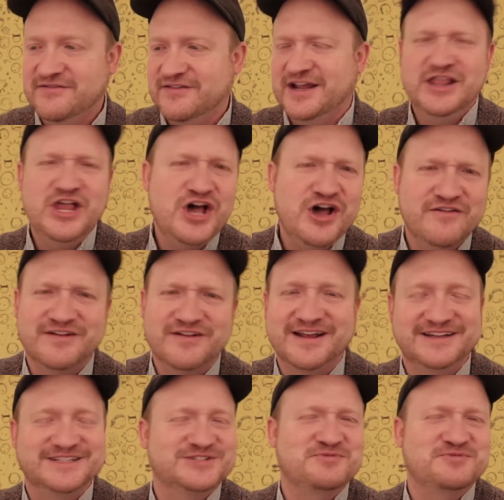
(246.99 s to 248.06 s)
And I
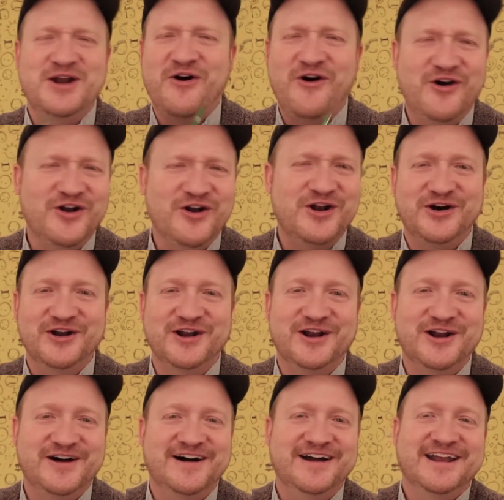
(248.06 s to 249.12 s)
just went on and on and
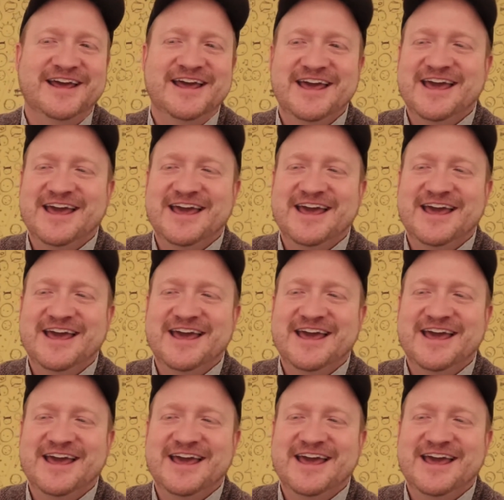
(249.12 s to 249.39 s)
on.